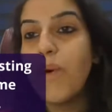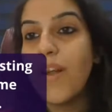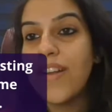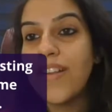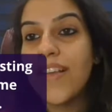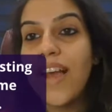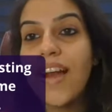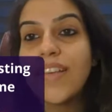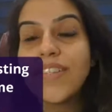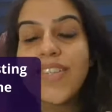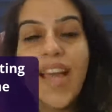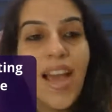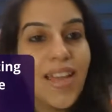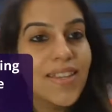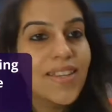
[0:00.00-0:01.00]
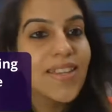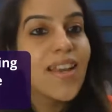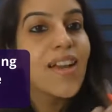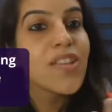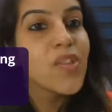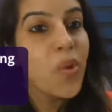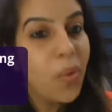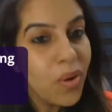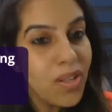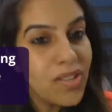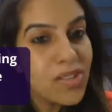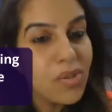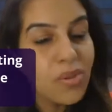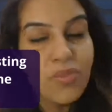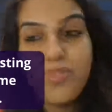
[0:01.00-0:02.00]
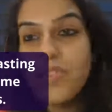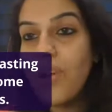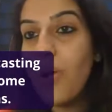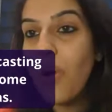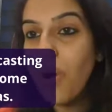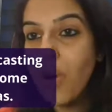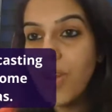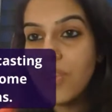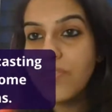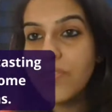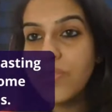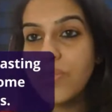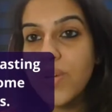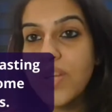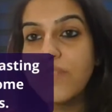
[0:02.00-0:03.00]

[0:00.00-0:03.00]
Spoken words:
podcast ideas also for all of you,